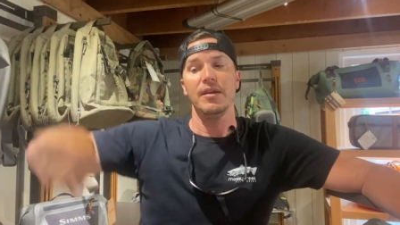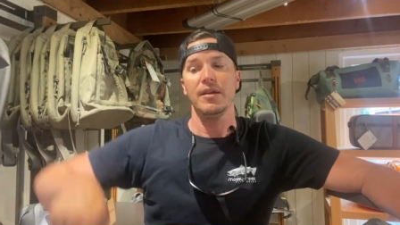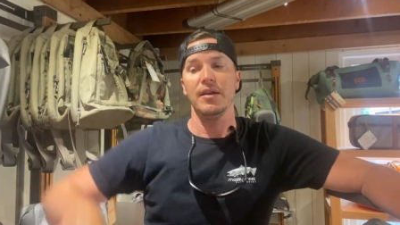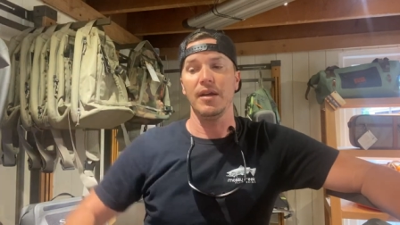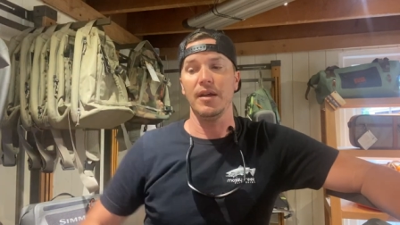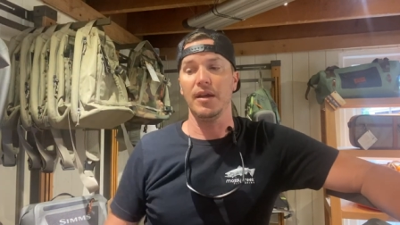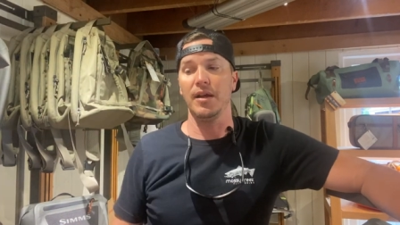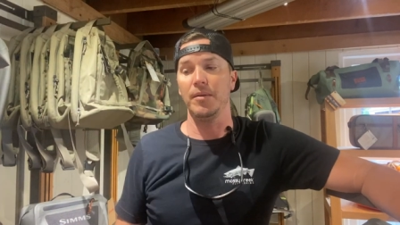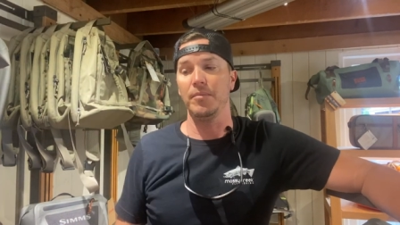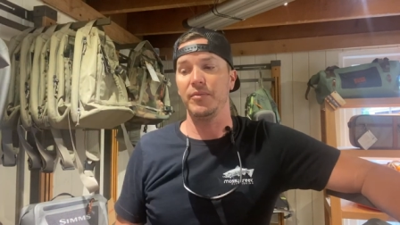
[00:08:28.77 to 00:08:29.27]

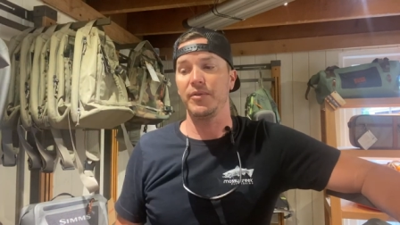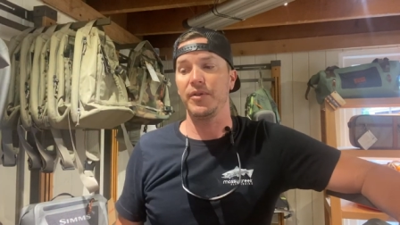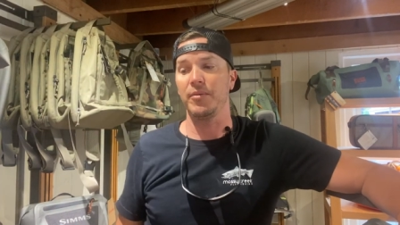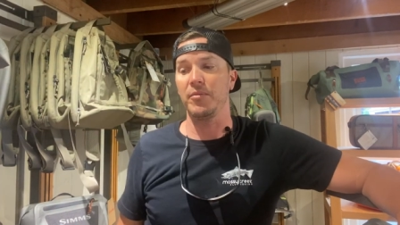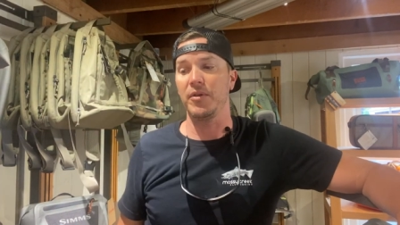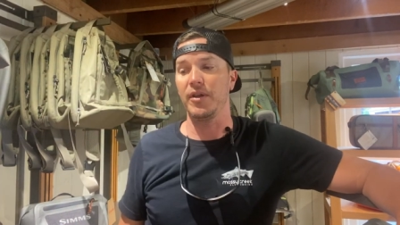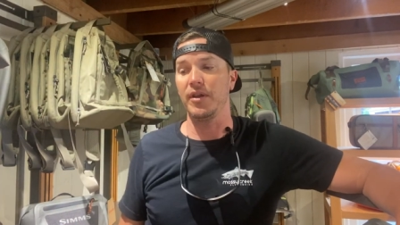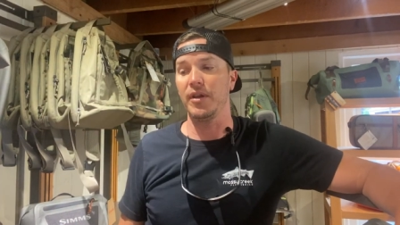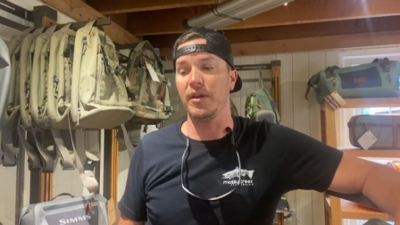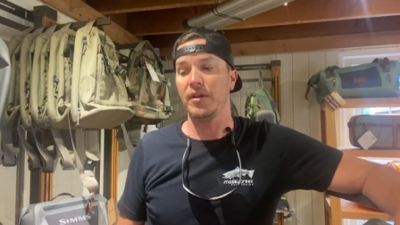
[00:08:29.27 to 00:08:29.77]
Um,
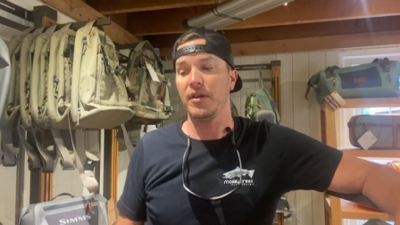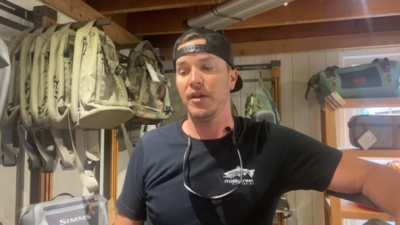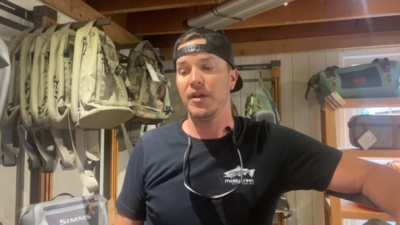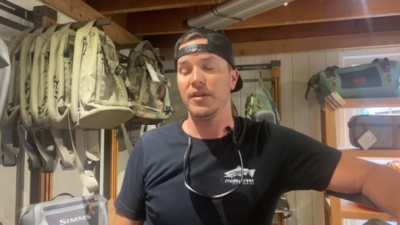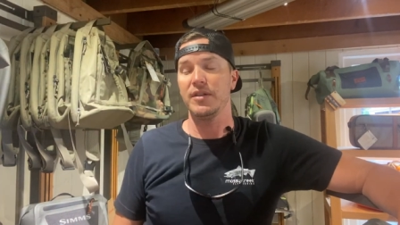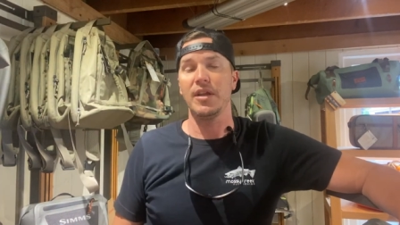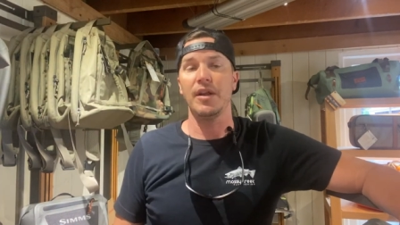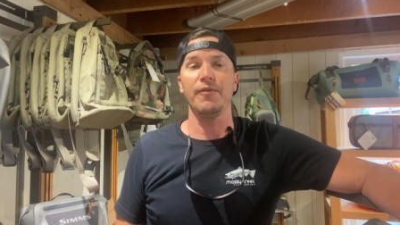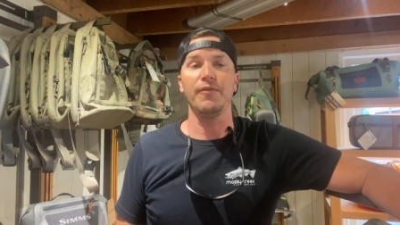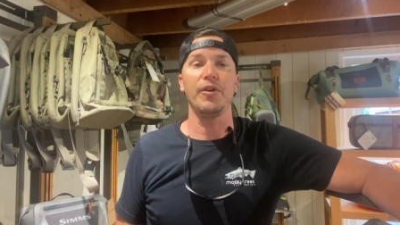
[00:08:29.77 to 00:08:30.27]
some of the
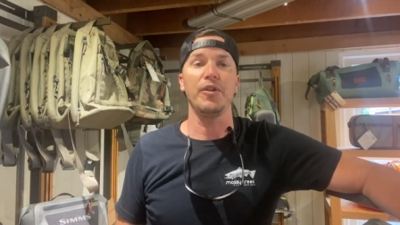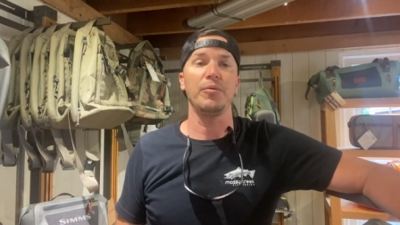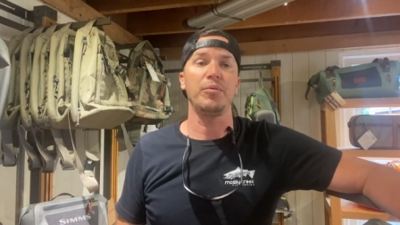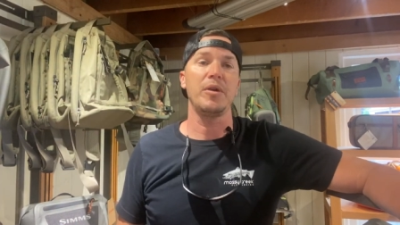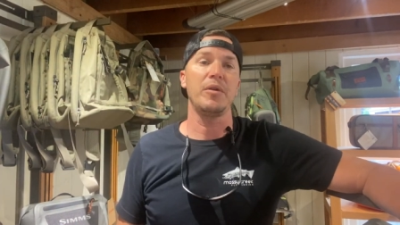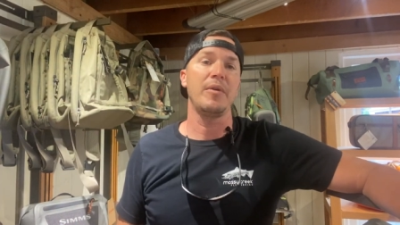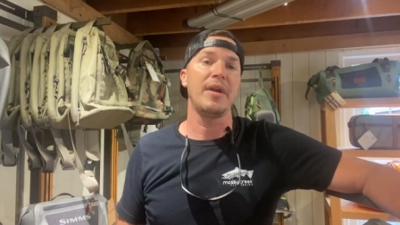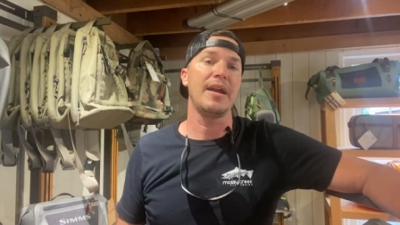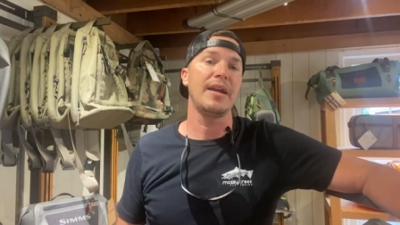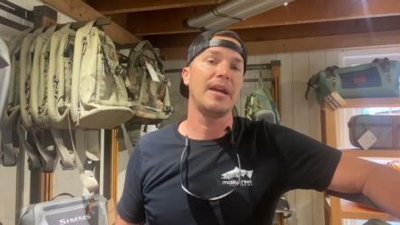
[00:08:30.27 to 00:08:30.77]
10 foot
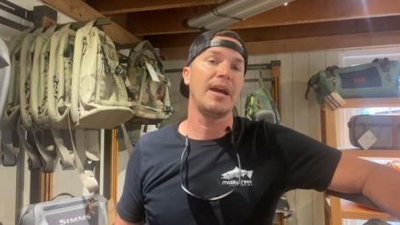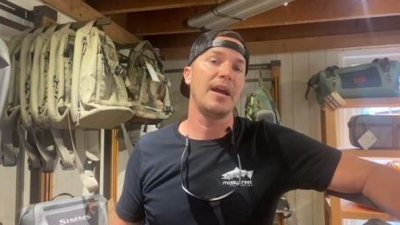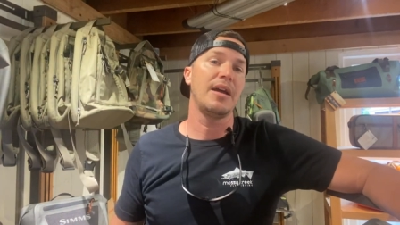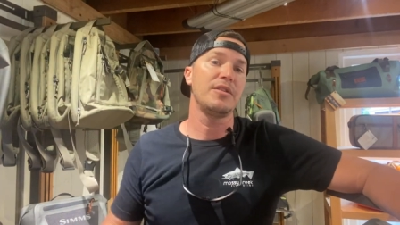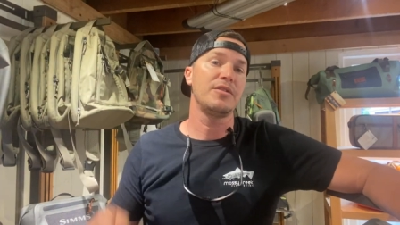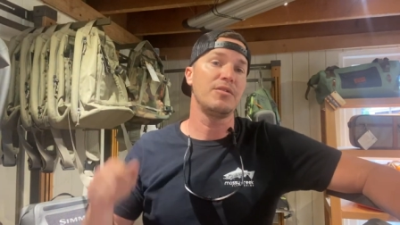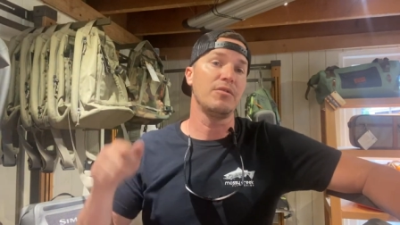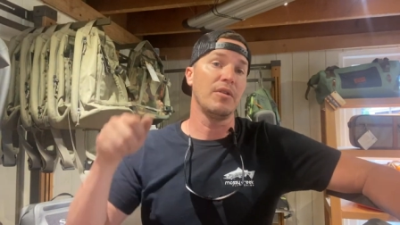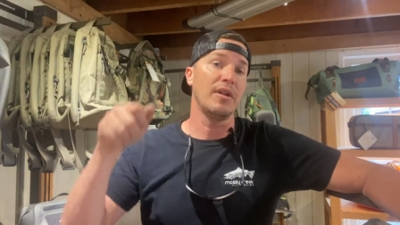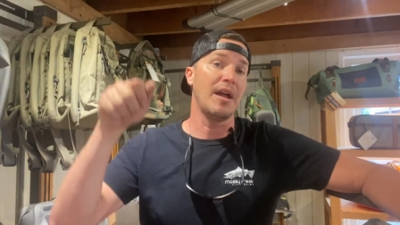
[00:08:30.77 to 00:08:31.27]
three weight
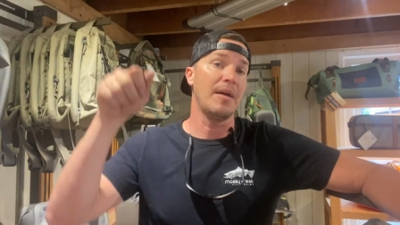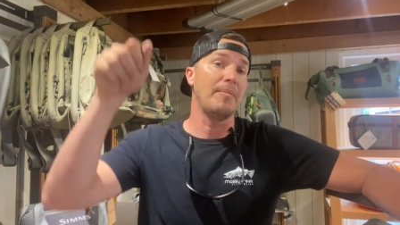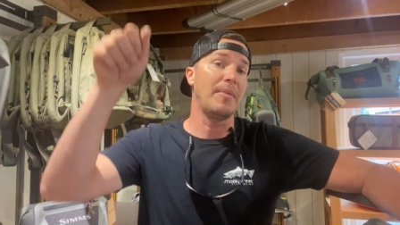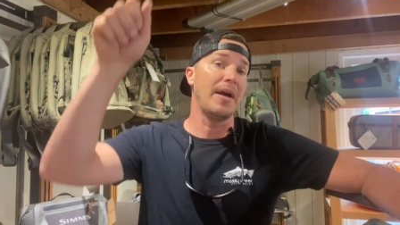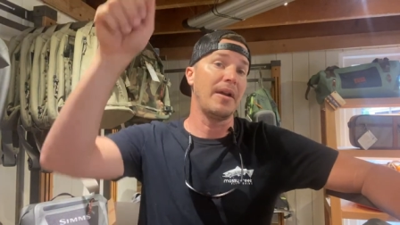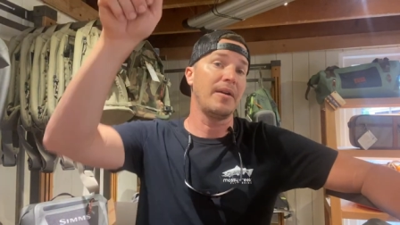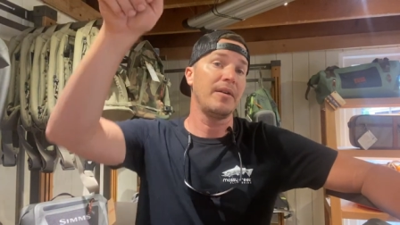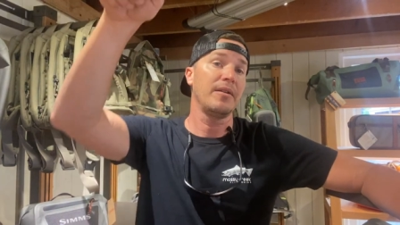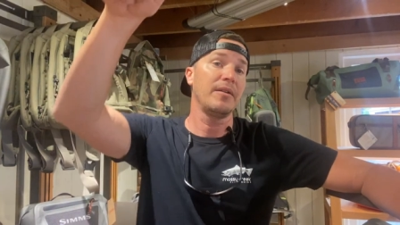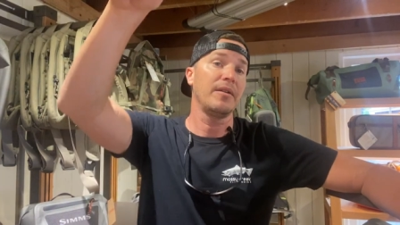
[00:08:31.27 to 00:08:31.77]
guys do a lot
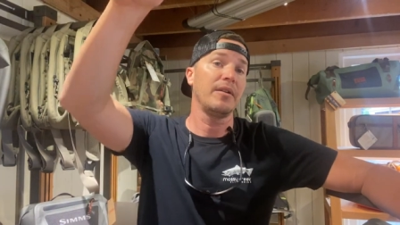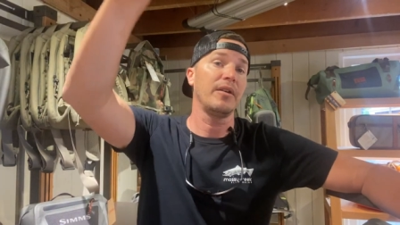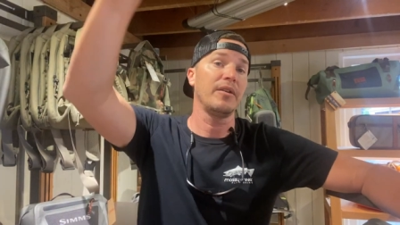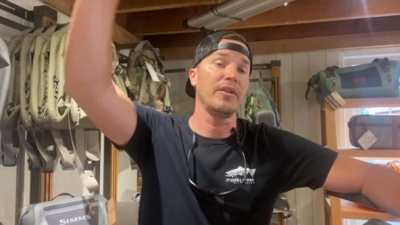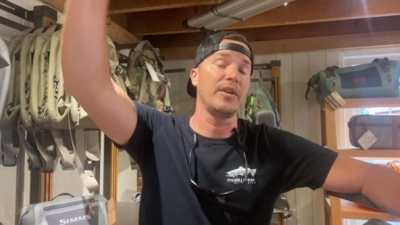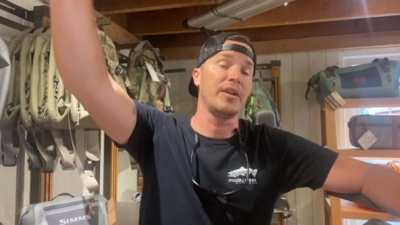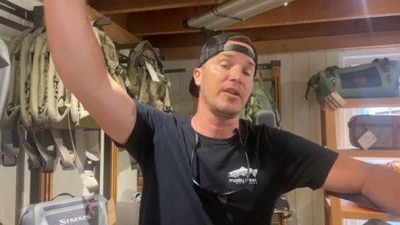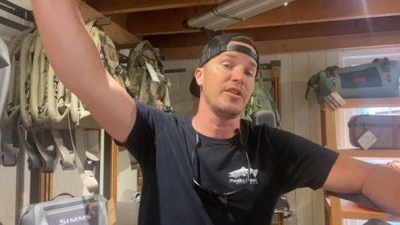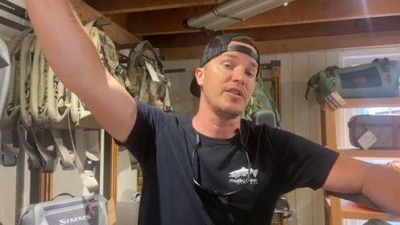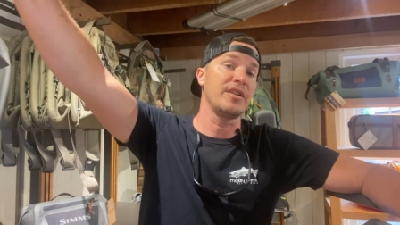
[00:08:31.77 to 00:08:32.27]
better because
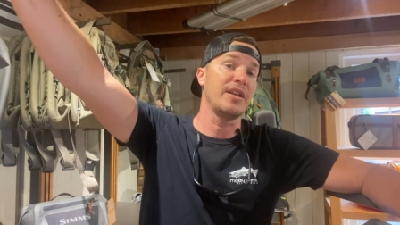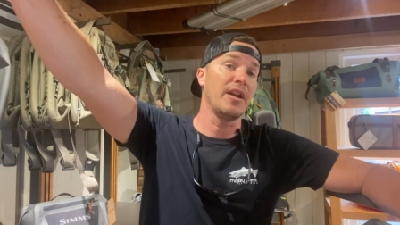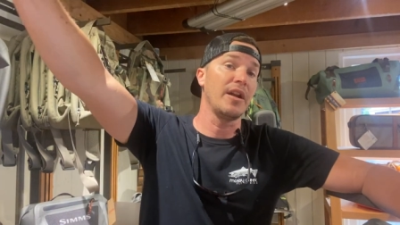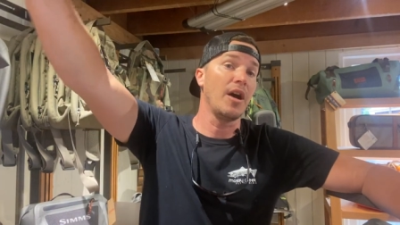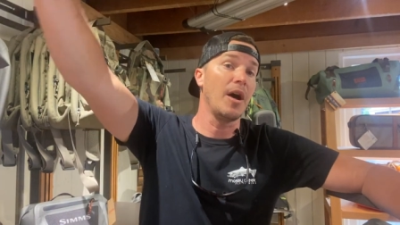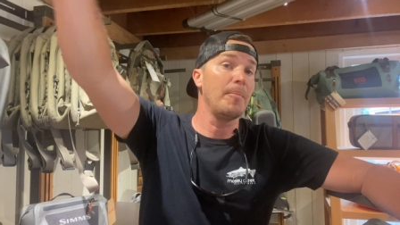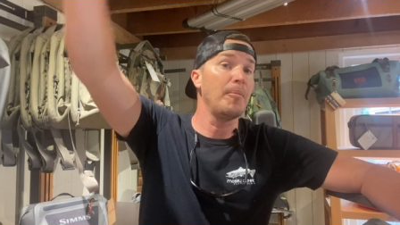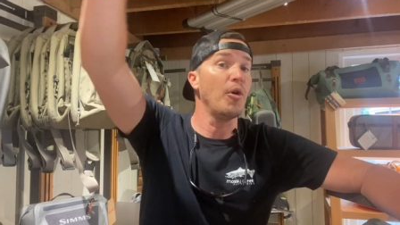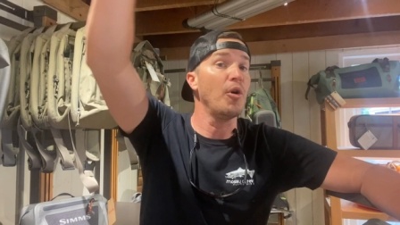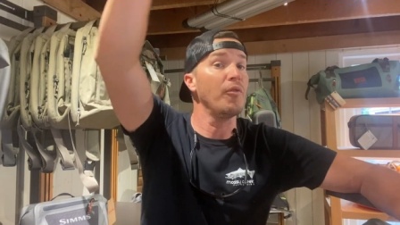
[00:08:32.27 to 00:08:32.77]
they can just get
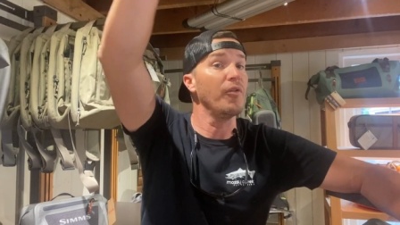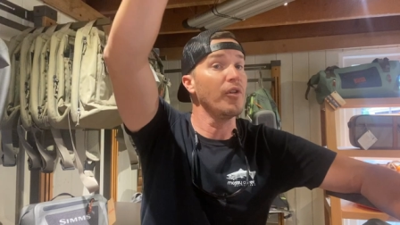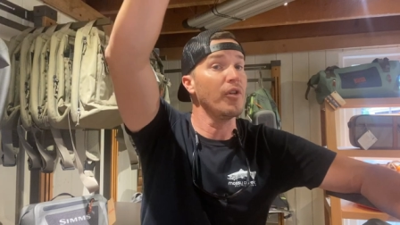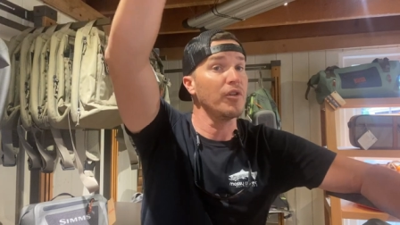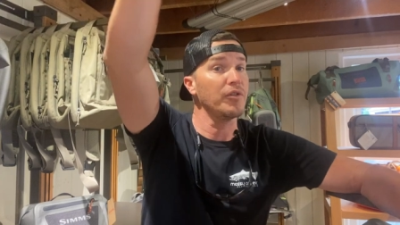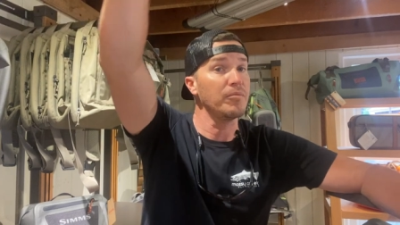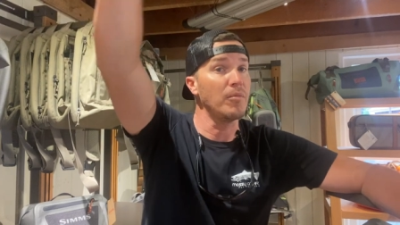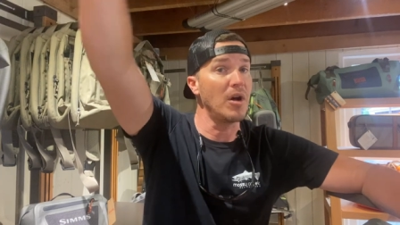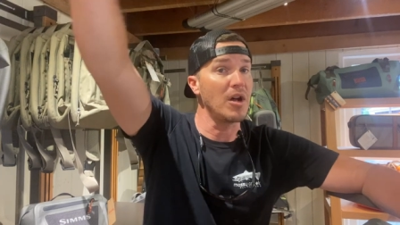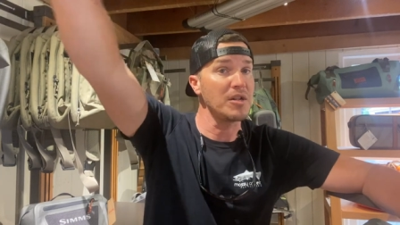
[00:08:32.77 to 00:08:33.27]
up over
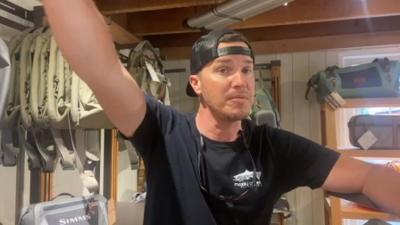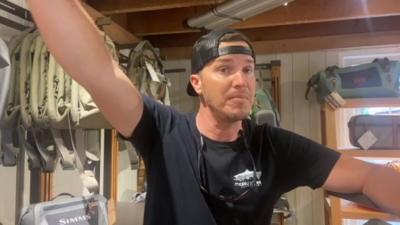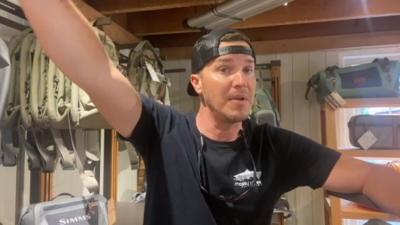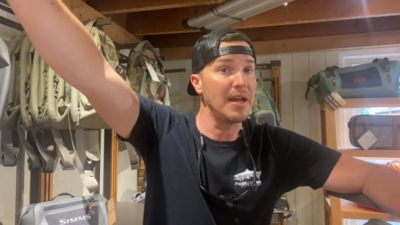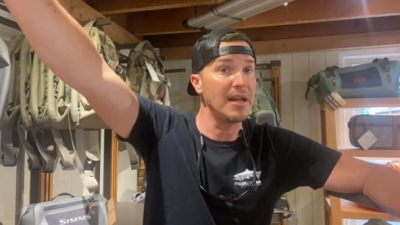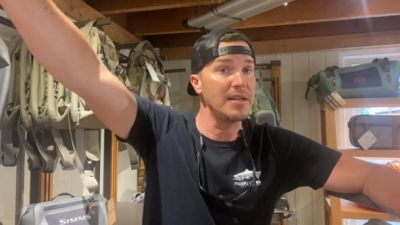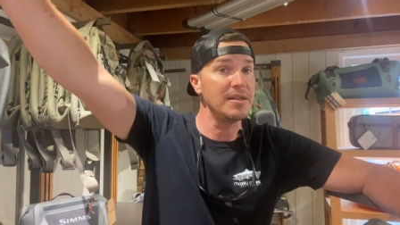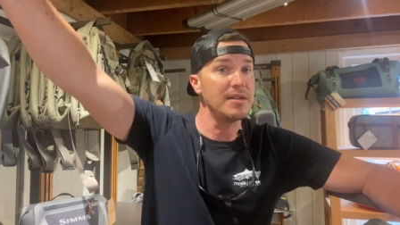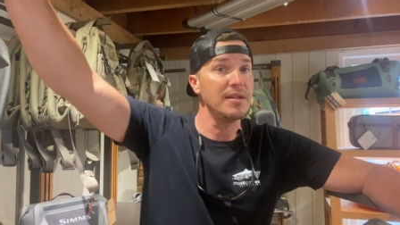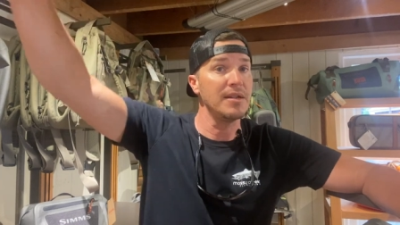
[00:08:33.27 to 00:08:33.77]
those moss
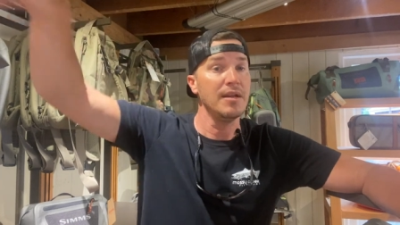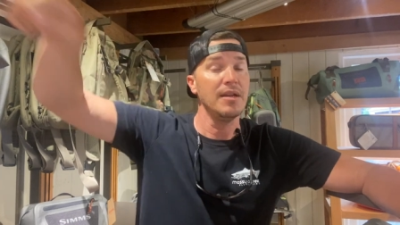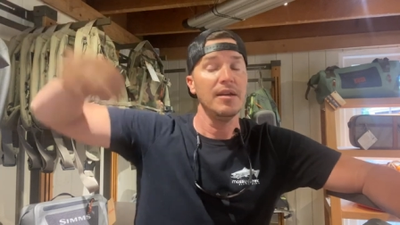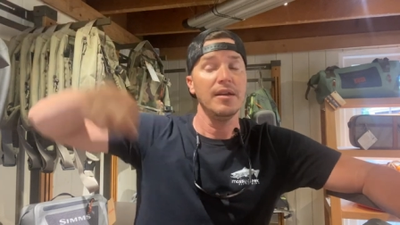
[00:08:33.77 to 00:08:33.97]
beds